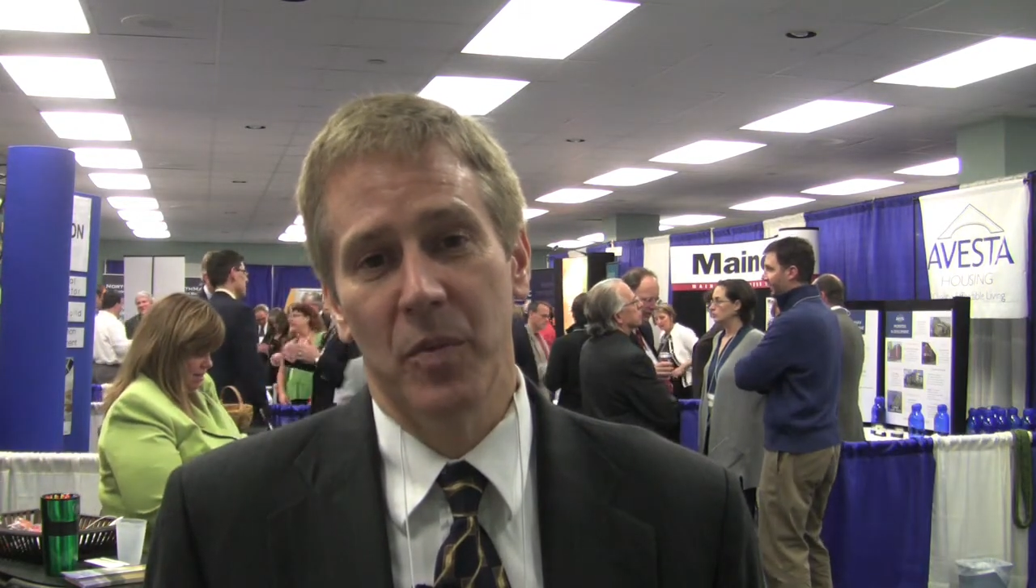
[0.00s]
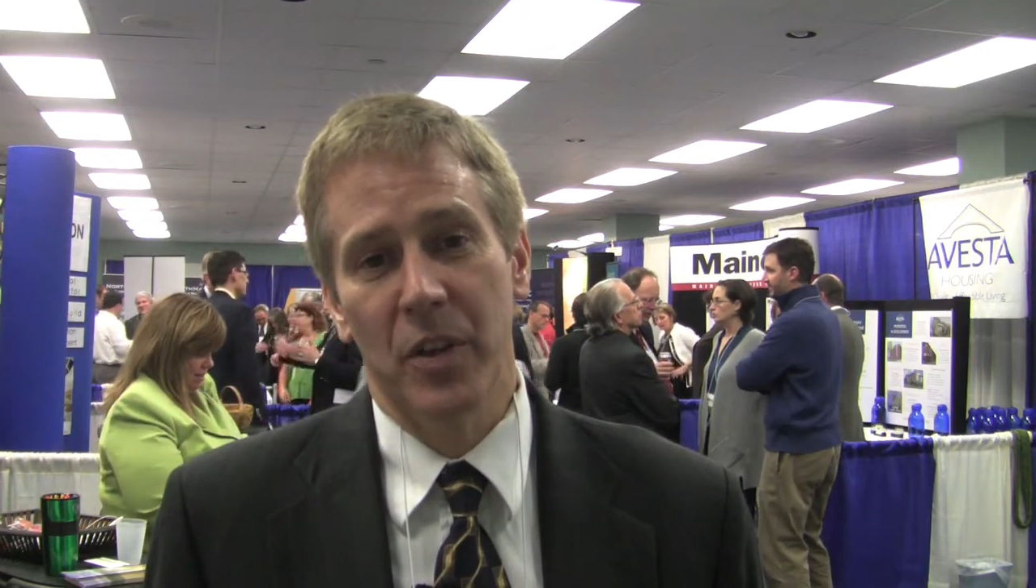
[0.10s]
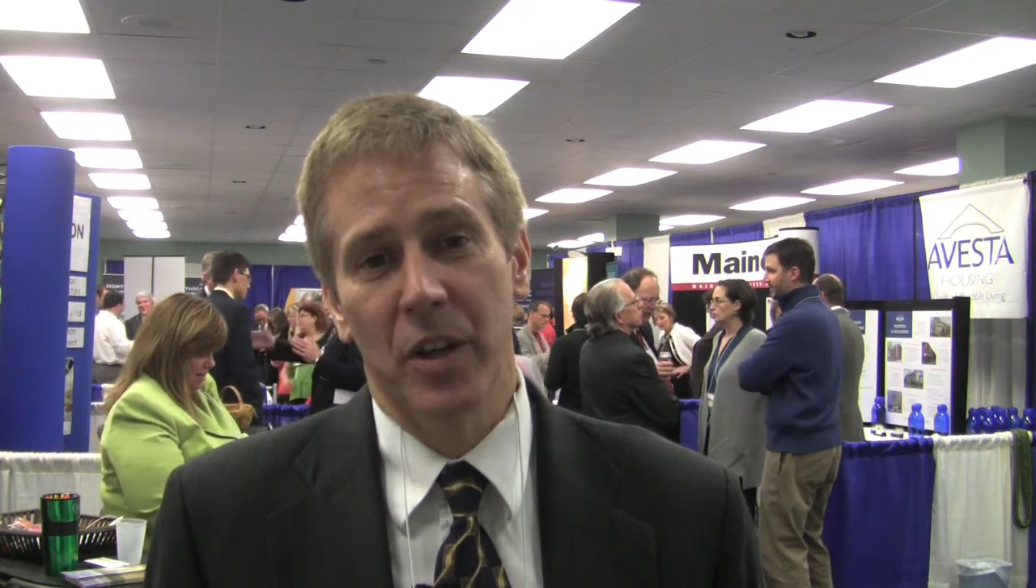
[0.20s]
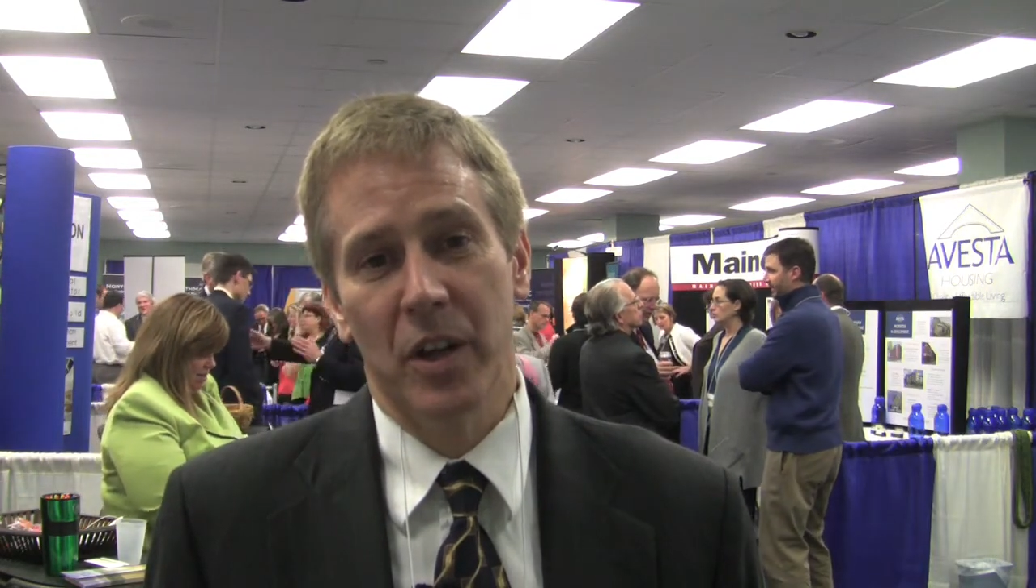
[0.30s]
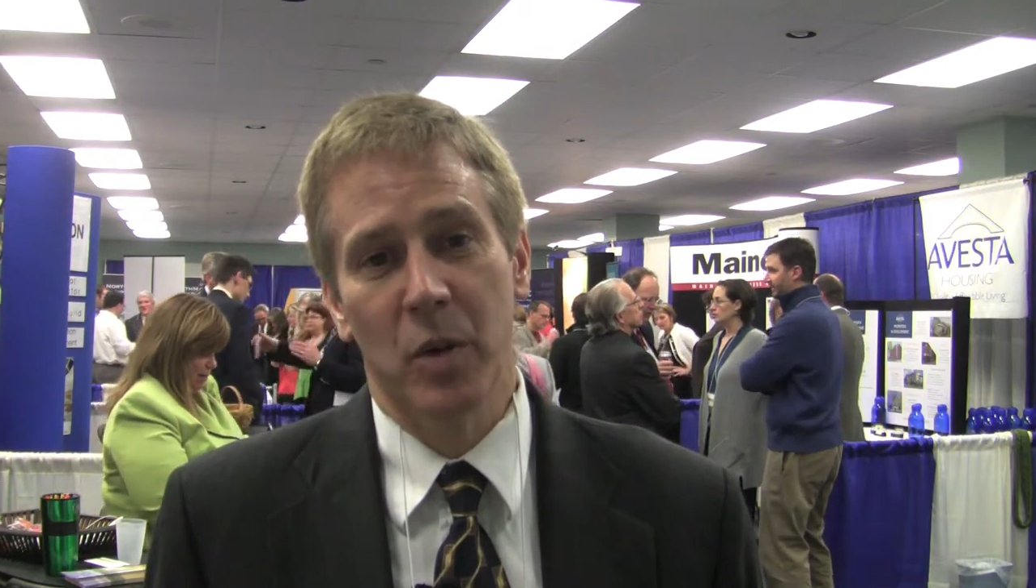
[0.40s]

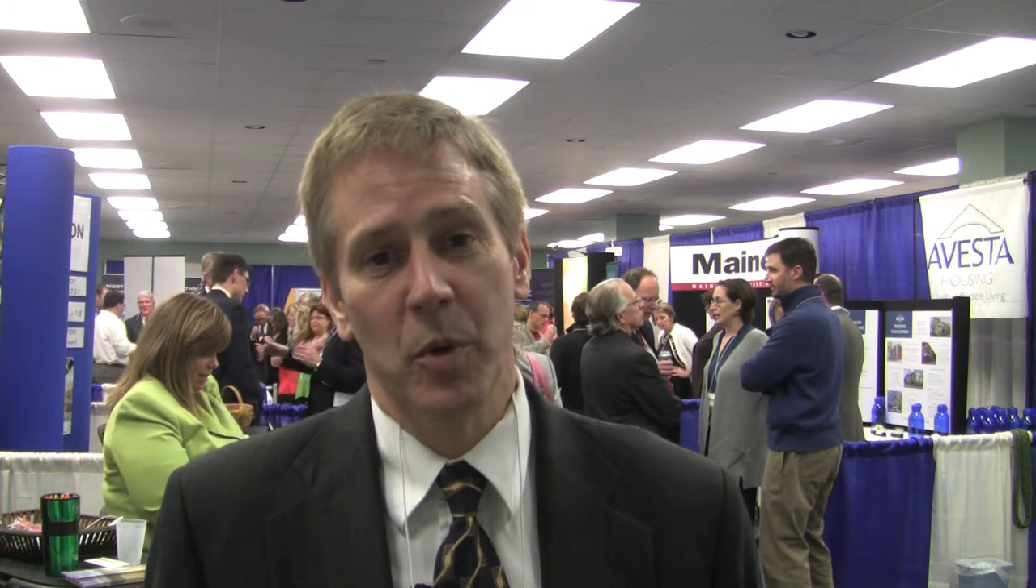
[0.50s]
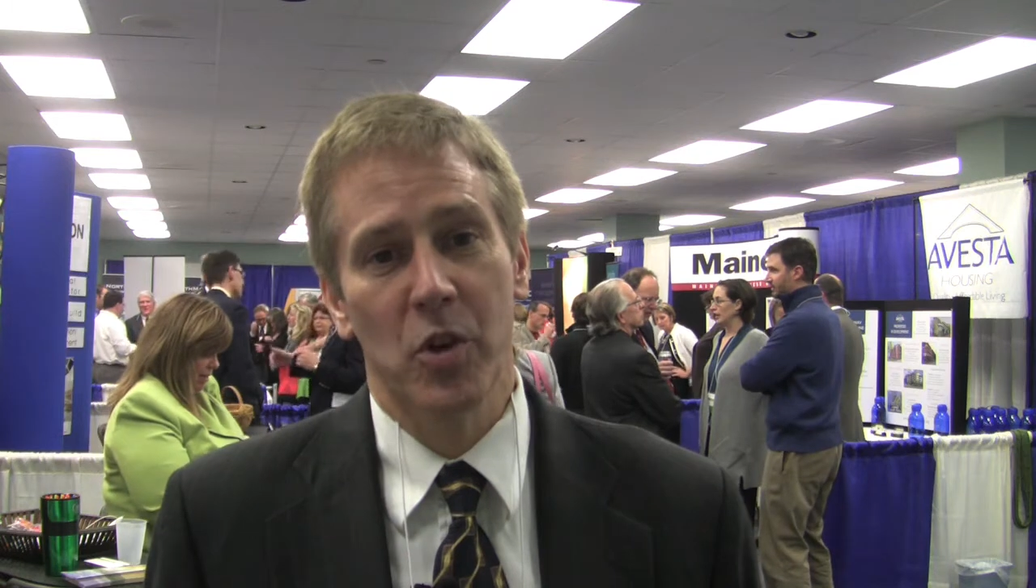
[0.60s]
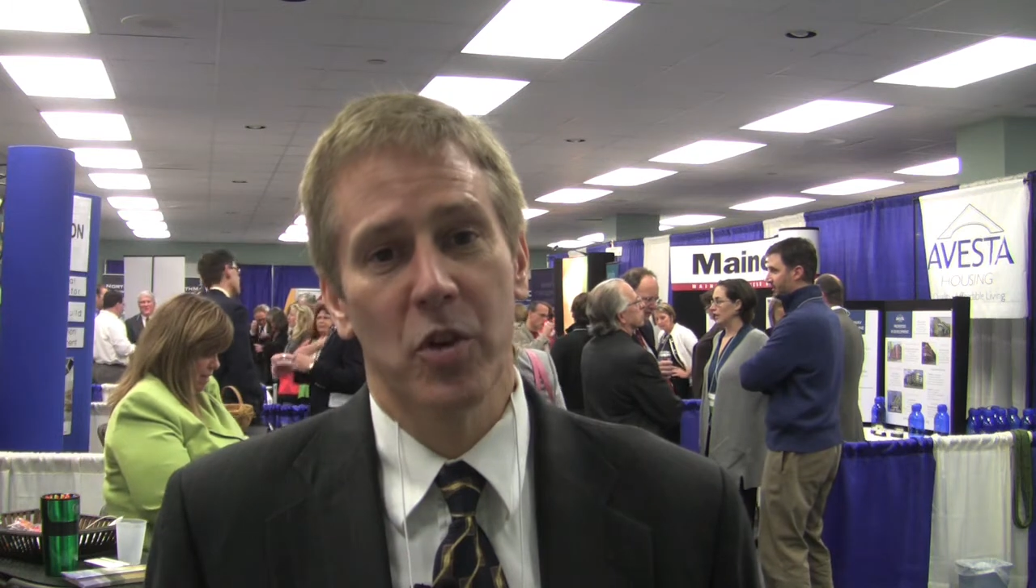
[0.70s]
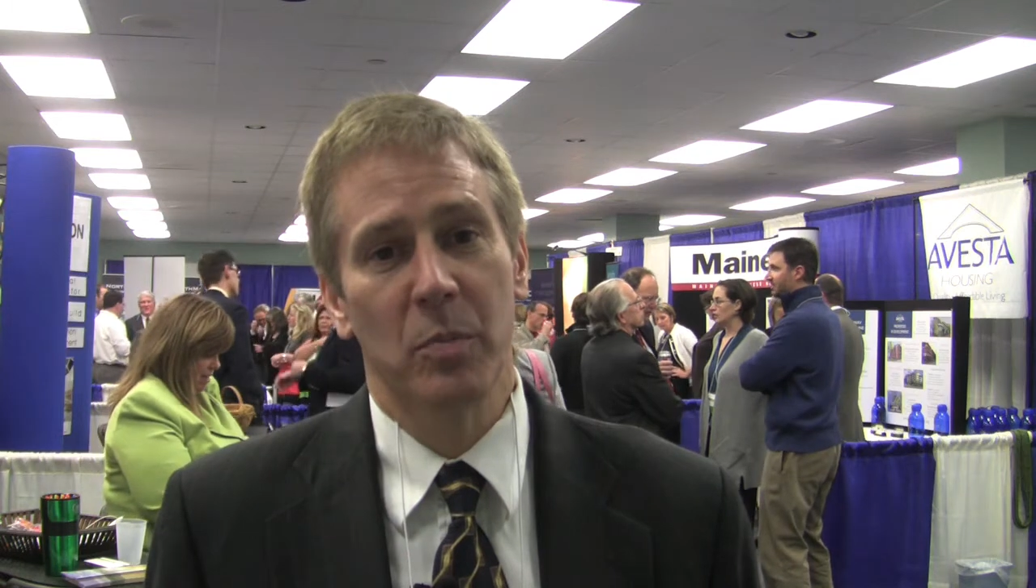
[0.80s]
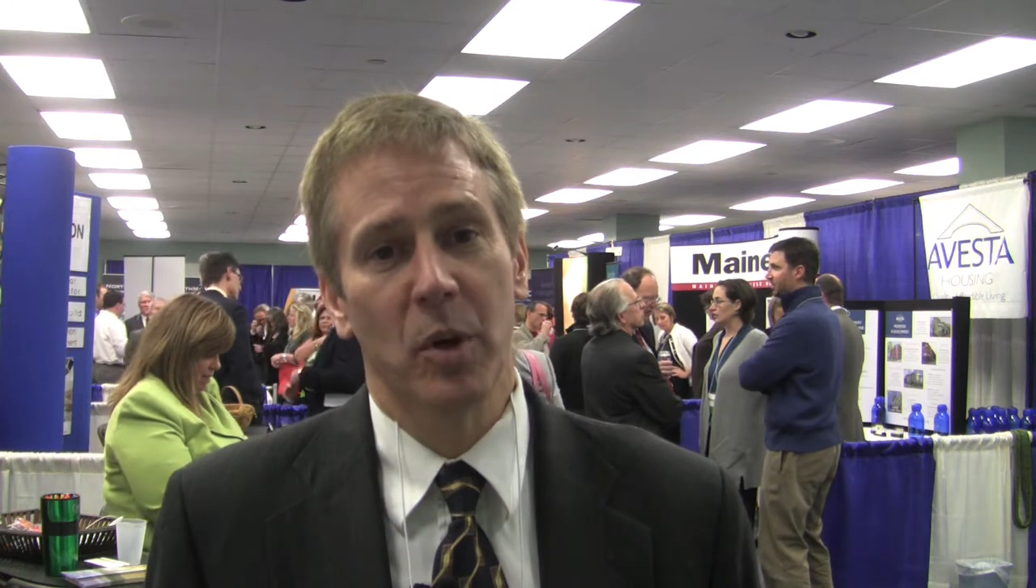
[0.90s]
the
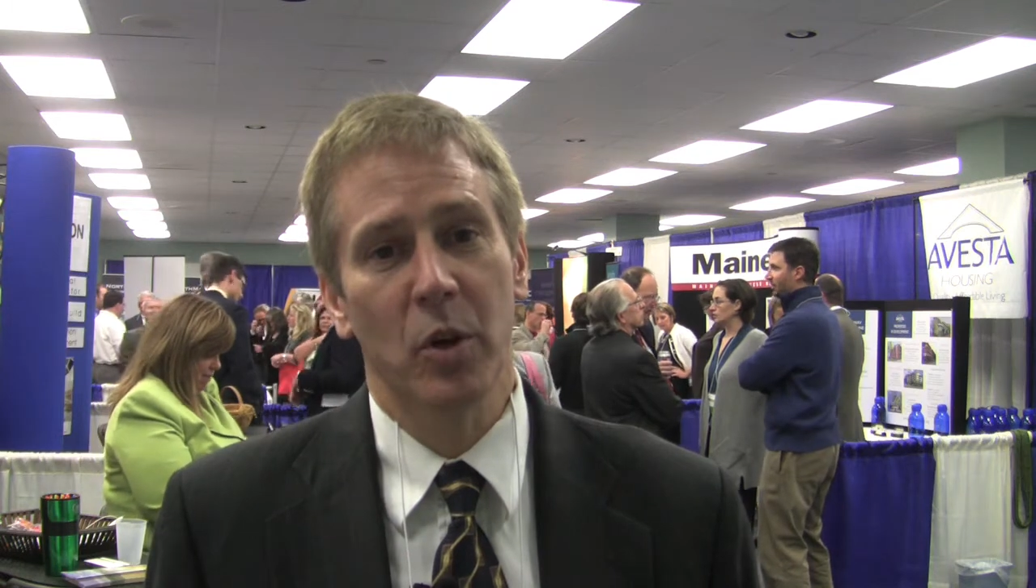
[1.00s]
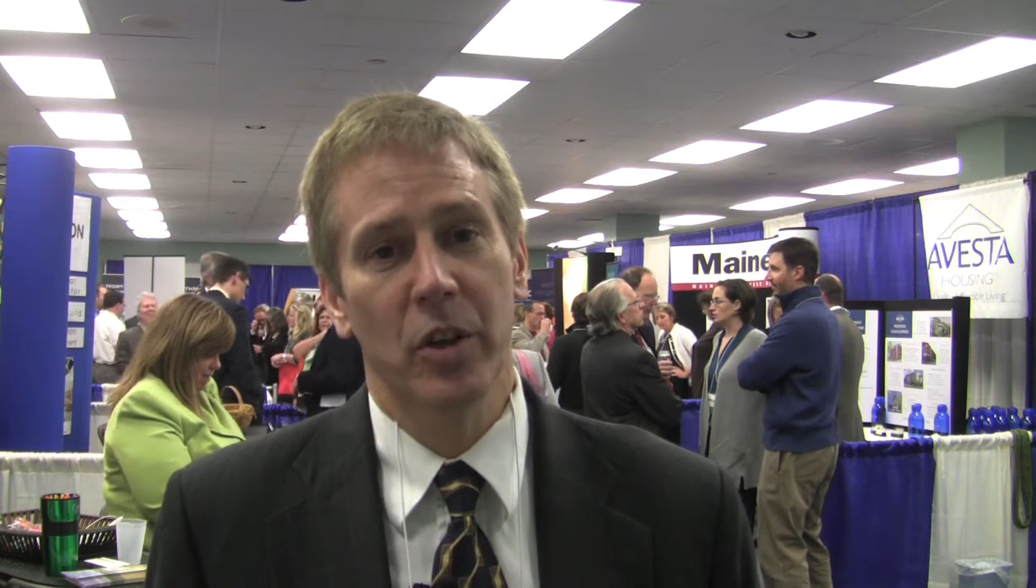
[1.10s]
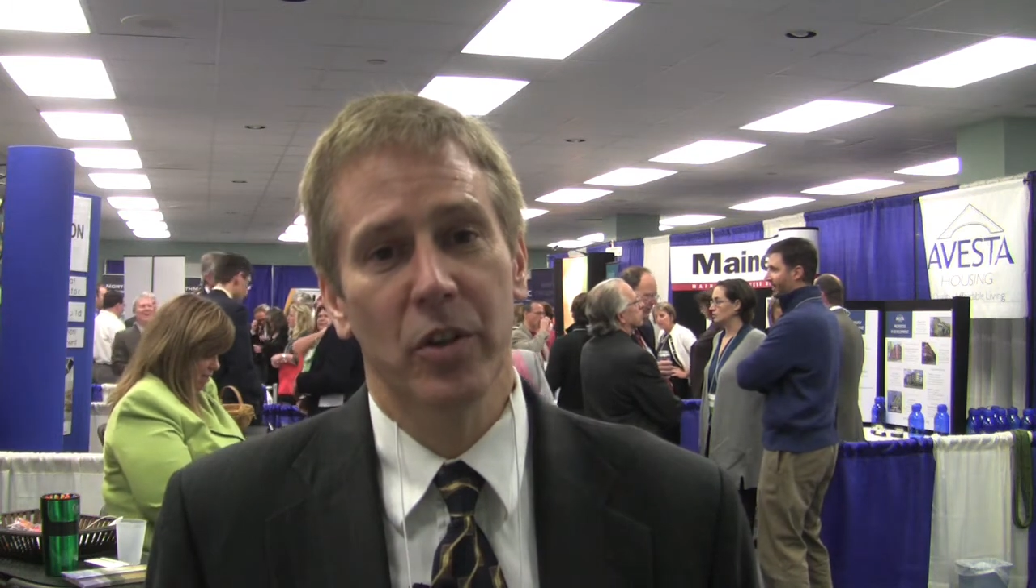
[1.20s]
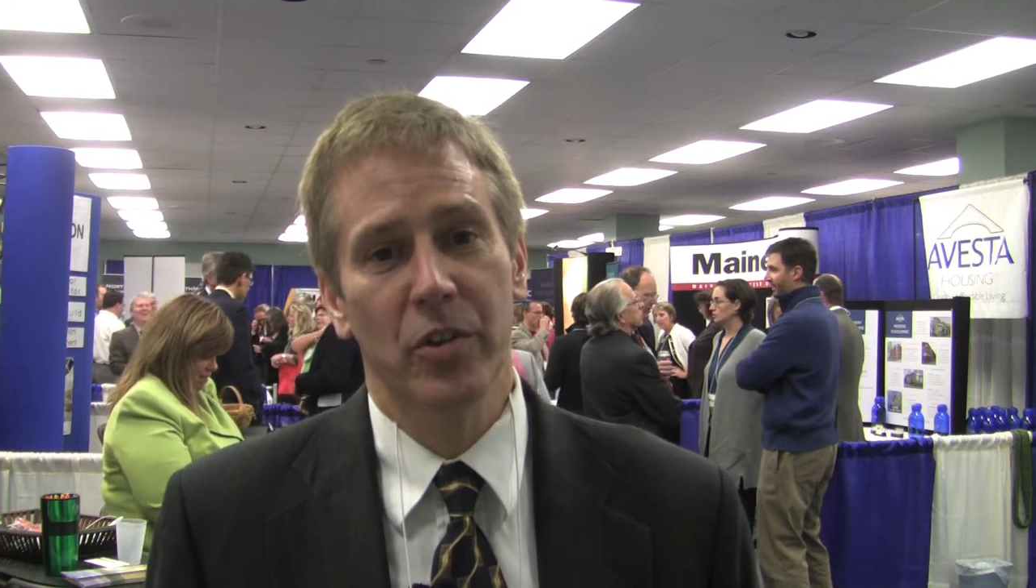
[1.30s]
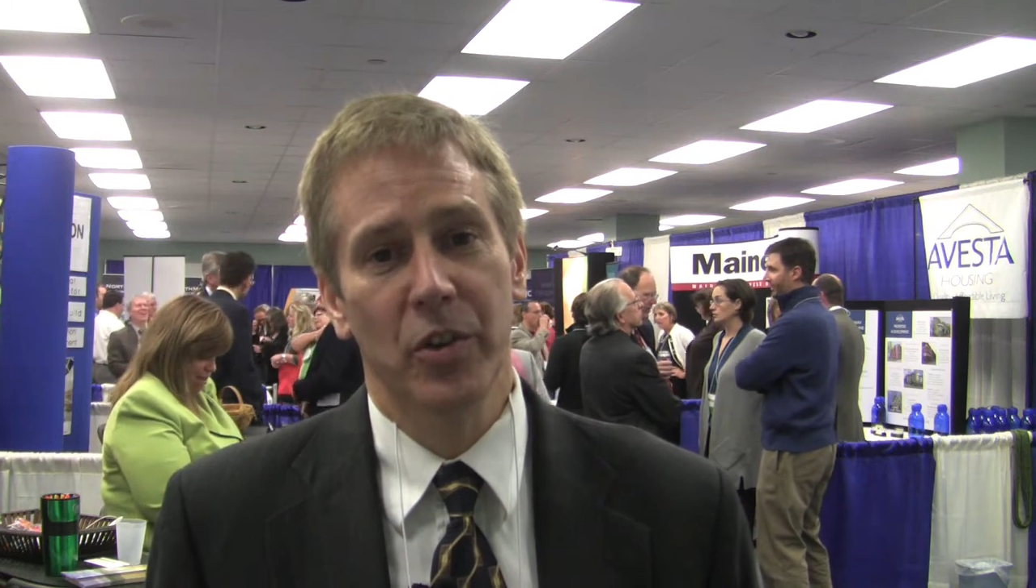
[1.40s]
commercial
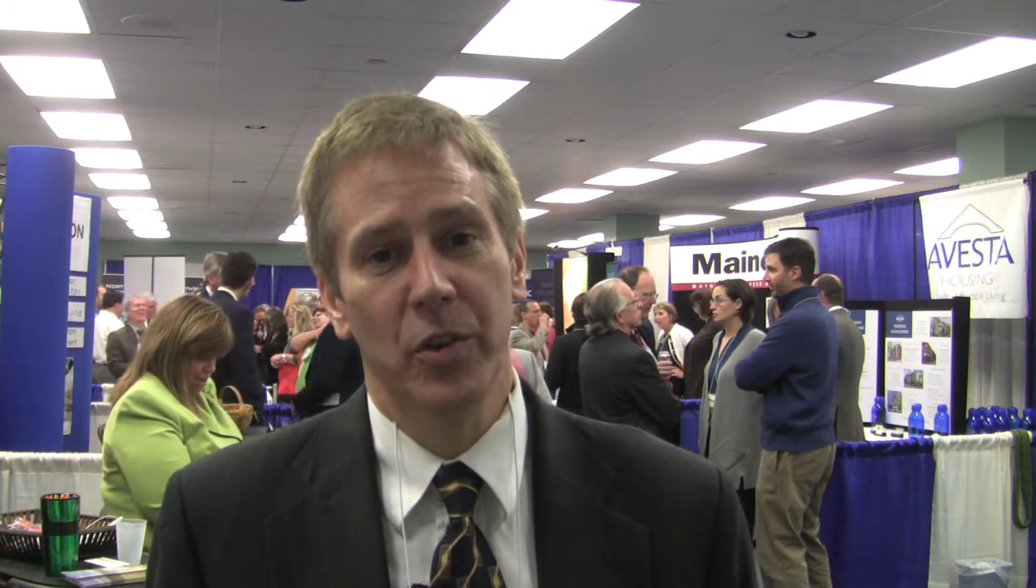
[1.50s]
brokers